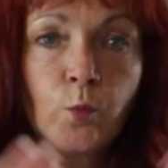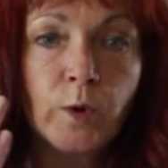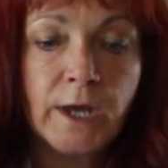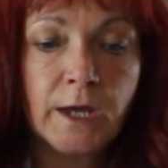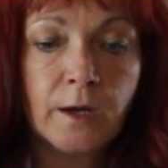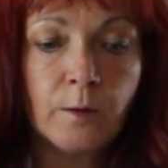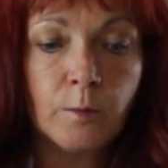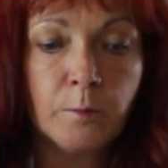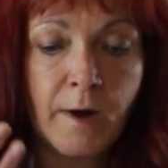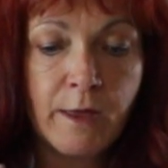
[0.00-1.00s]
We
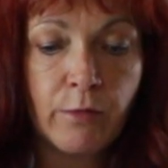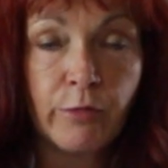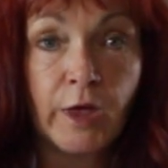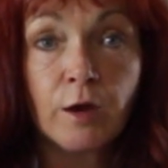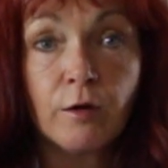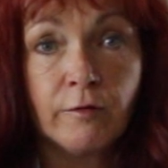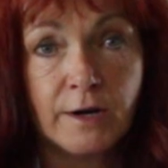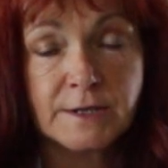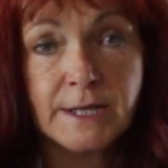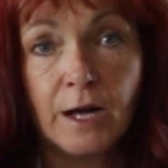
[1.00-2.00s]
might think of
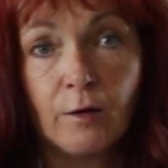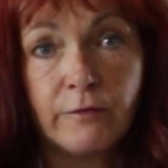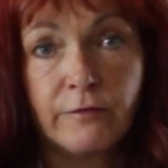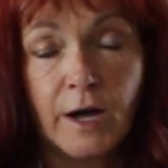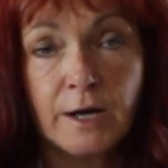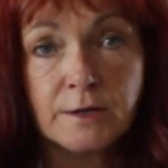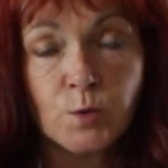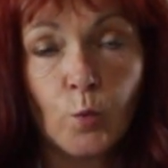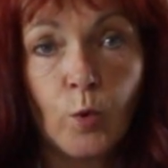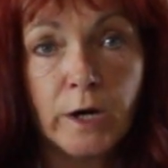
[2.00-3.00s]
ourselves as
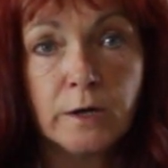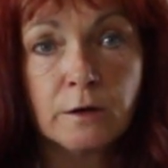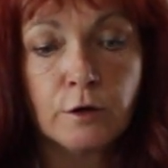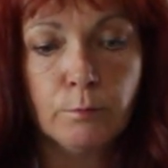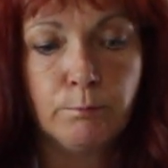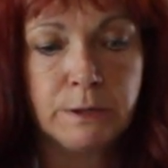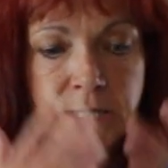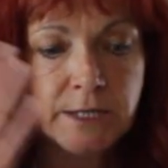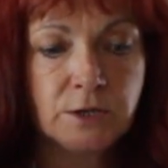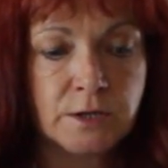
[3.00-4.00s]
one
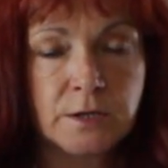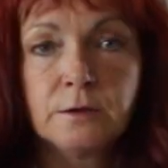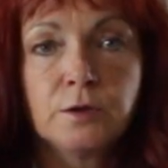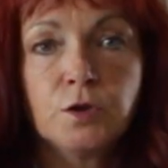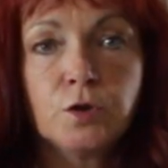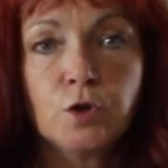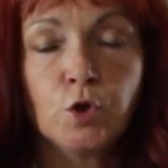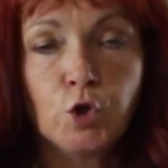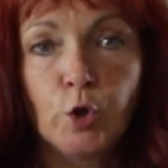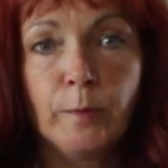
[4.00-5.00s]
complete
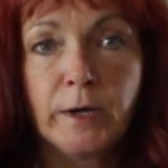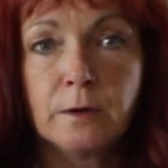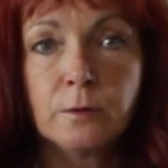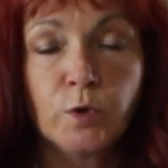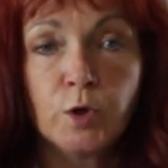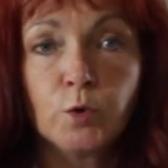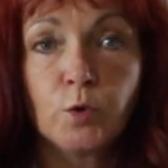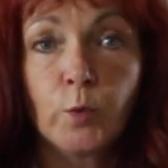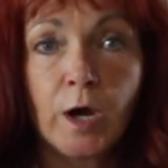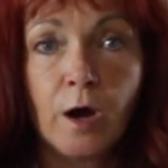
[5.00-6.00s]
human. We know
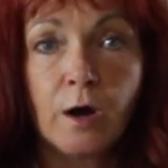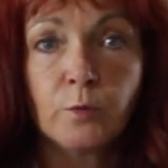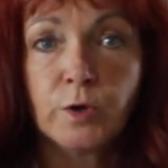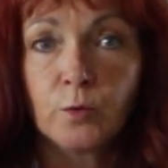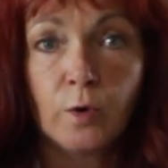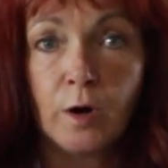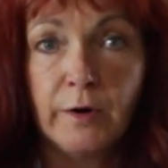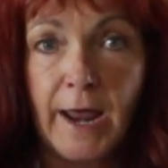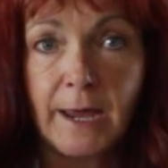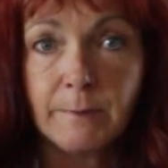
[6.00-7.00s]
who we are, we know what our
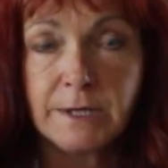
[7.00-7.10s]
name